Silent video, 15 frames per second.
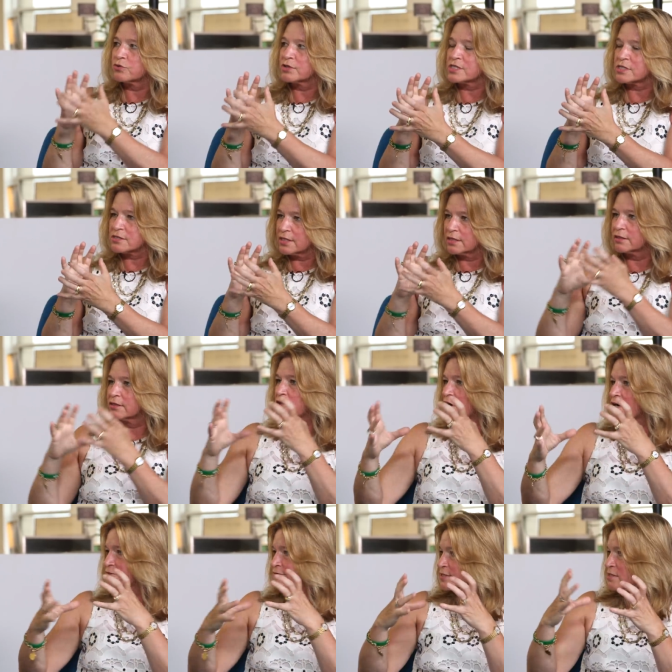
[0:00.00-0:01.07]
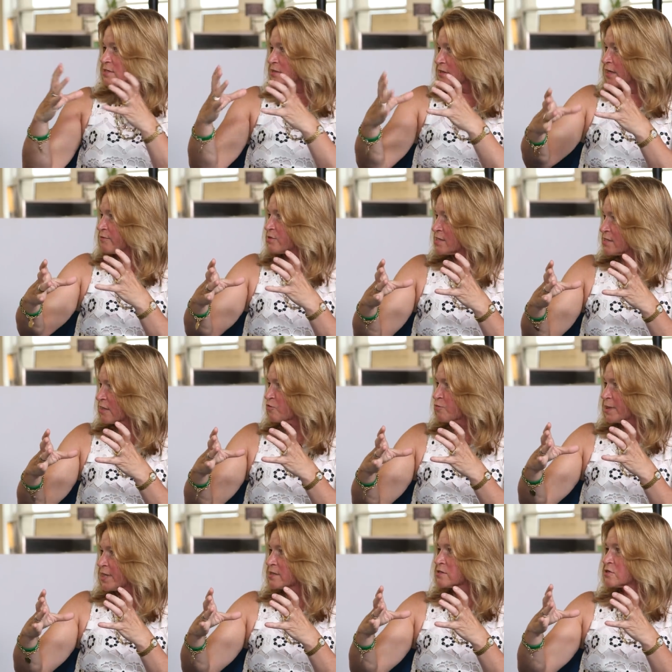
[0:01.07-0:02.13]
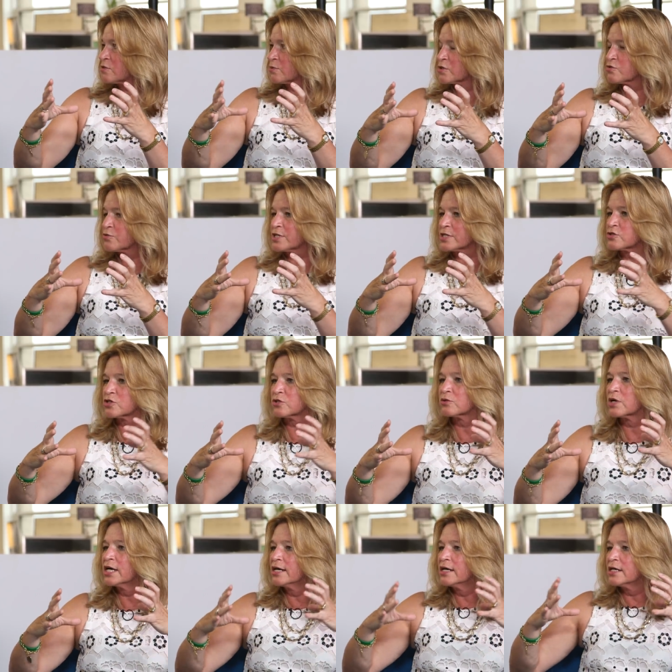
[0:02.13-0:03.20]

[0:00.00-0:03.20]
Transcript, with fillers: You can seal it off and still have a safe place to retreat to.